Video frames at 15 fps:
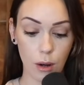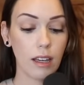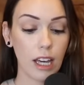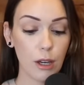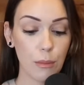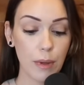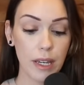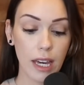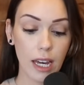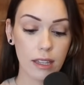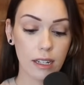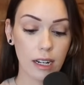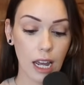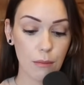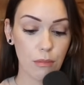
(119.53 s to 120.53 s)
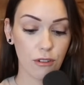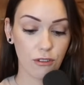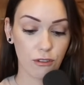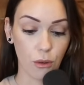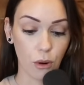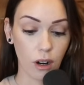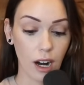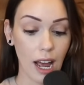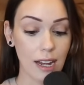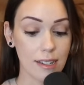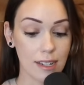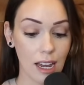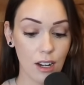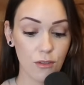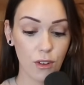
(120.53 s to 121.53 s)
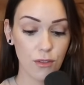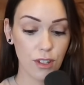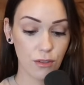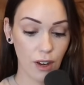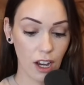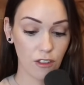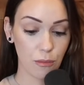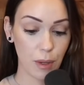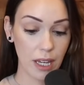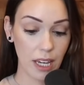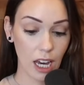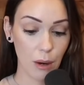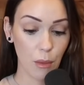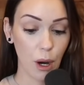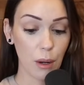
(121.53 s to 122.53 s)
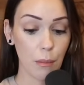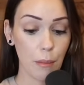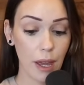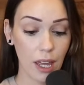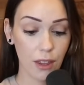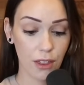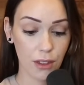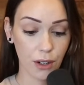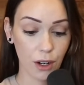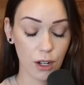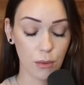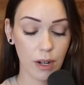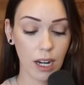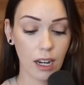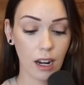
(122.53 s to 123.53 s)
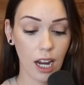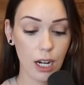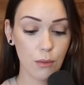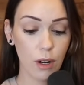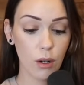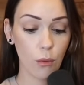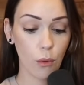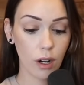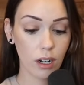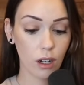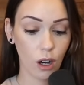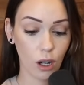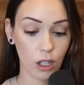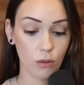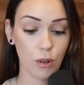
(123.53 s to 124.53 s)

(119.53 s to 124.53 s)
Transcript: It began the night before at 10:55 p.m. on May 3rd when a 911 caller